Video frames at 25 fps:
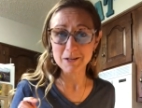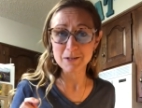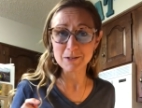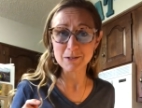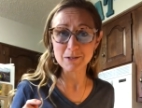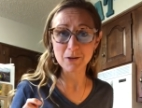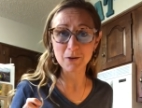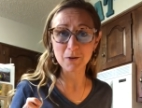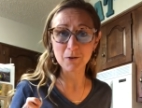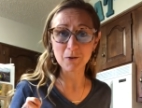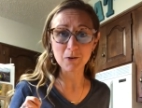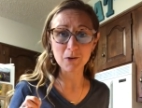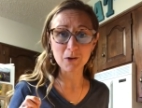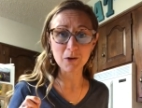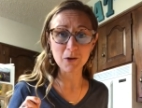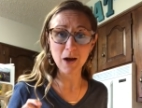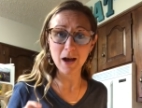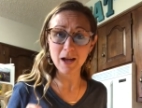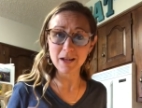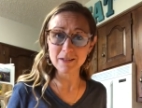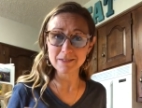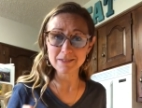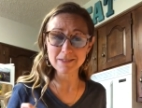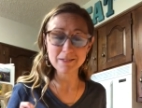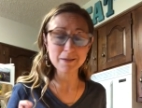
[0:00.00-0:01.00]
So
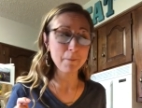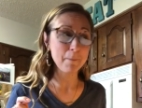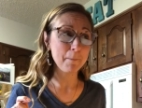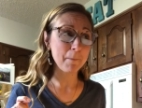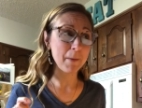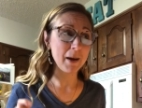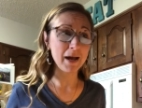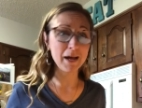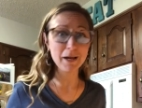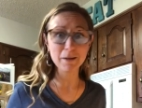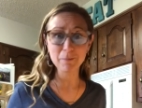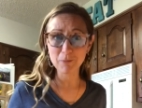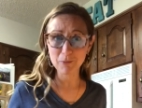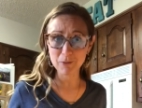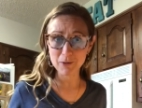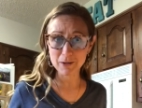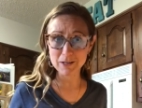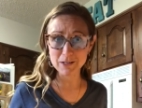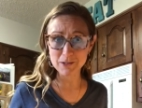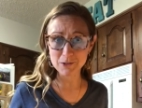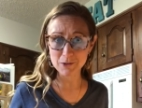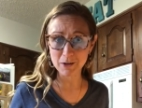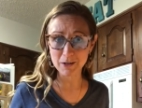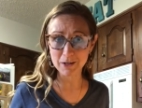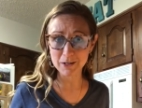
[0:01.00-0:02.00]
yes, buying
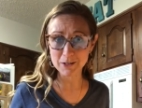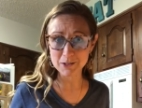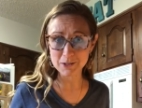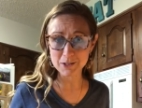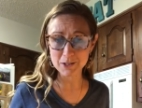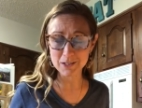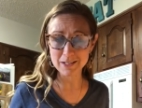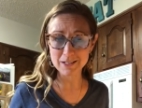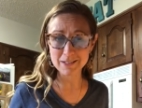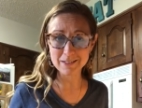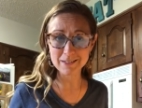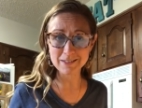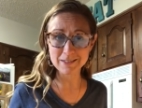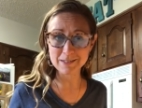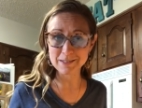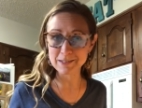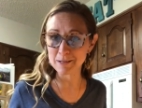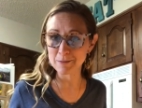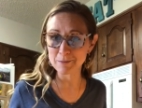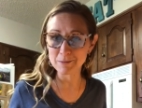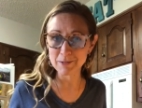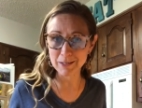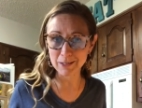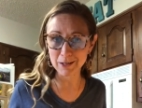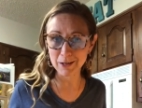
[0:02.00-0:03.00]
pre-shredded cheese
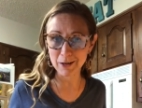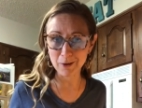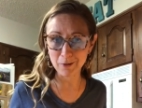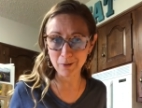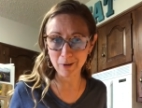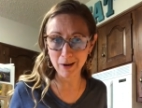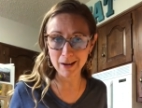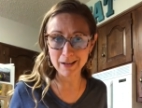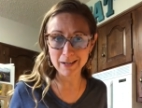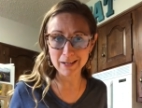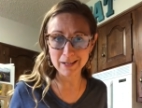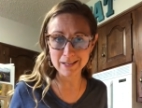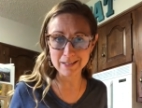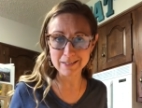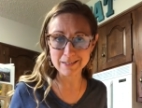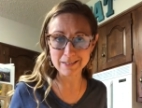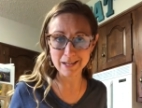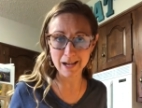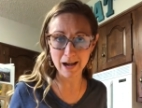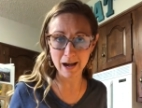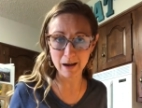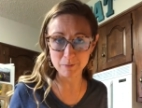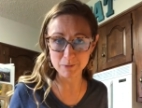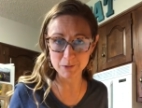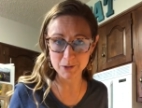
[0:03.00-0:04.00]
seems like a great, easy
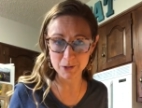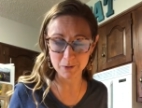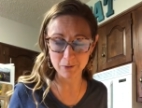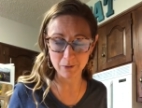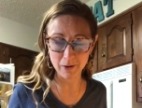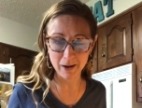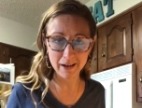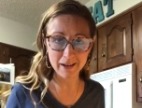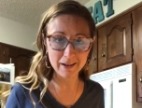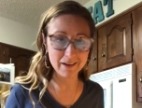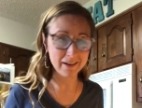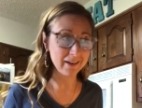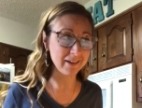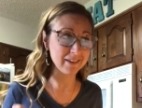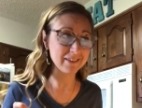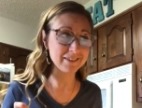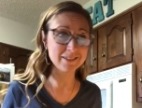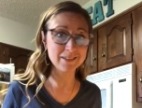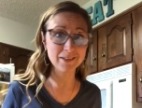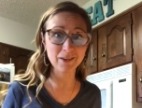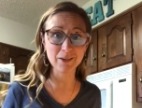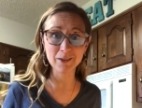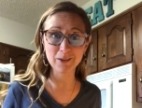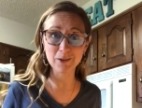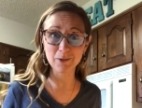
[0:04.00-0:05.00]
option, right?
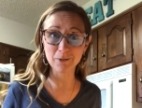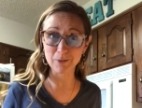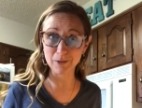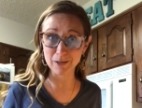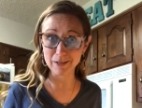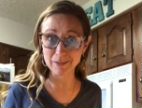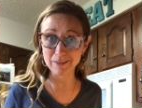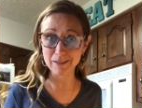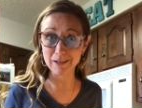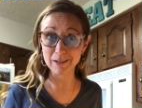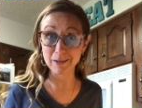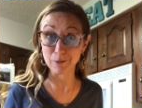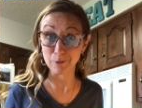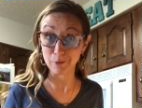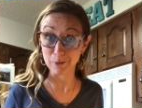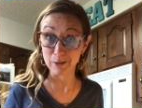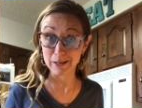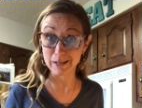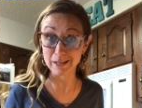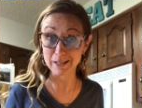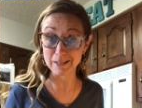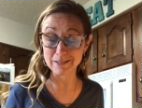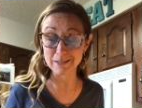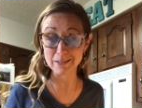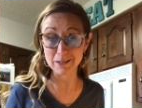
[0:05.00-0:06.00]
Until you read the
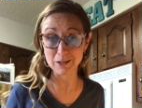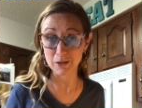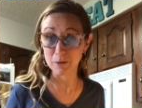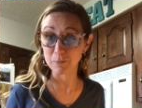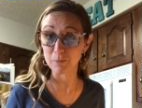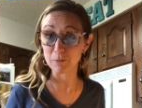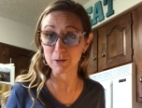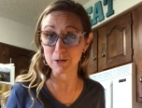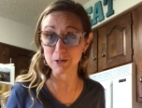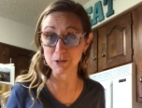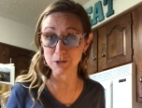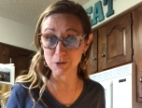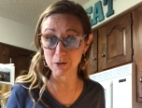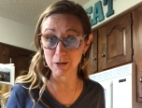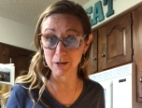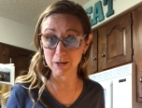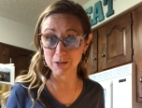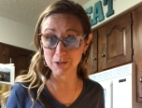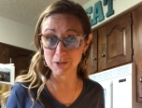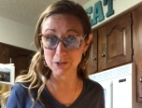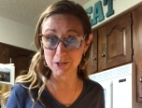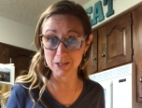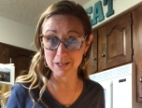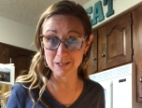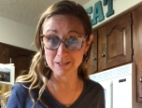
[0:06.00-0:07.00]
ingredients in your
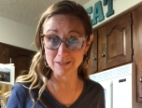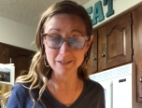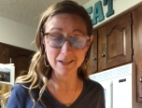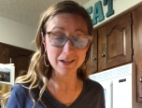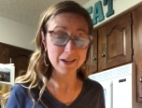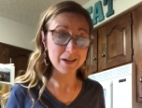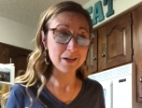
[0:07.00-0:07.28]
pre-shredded cheese.